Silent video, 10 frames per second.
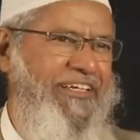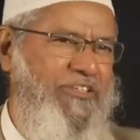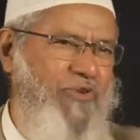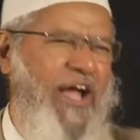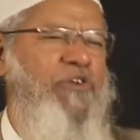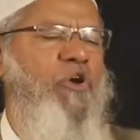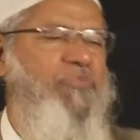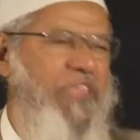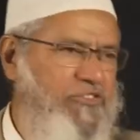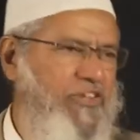So I don't
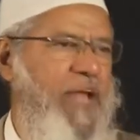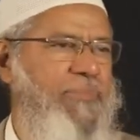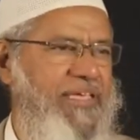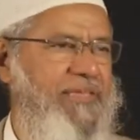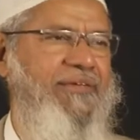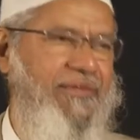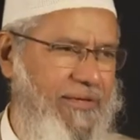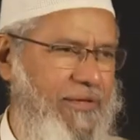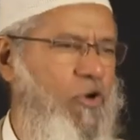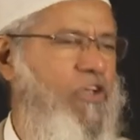think so I'll be
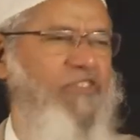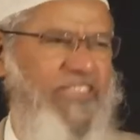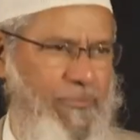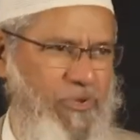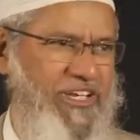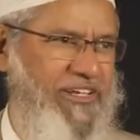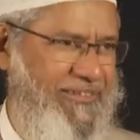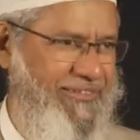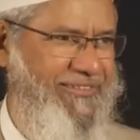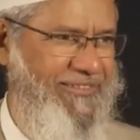going for that project.
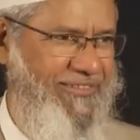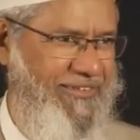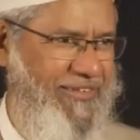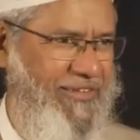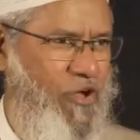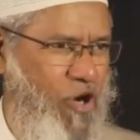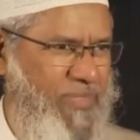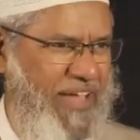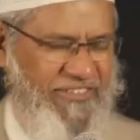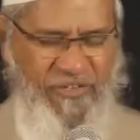Hope
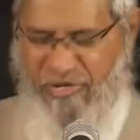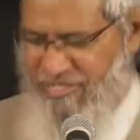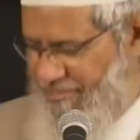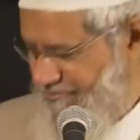that answers the question.